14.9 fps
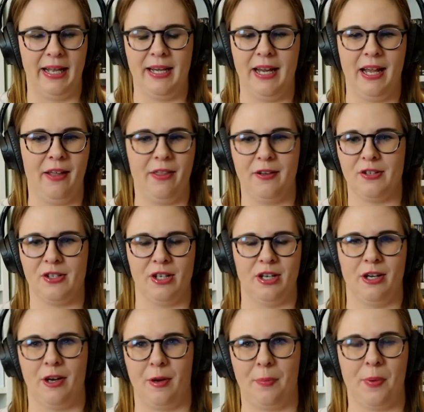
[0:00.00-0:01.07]
And now there's
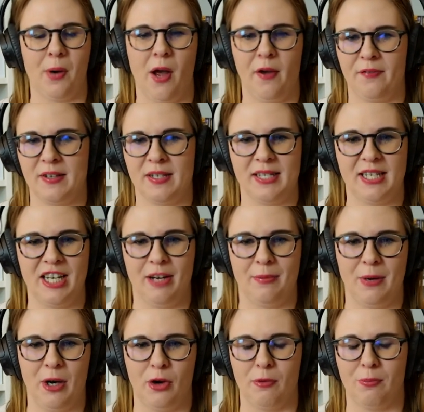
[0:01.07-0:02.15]
a prophecy
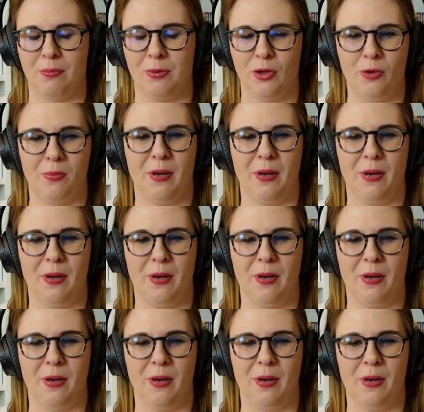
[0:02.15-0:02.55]
about blue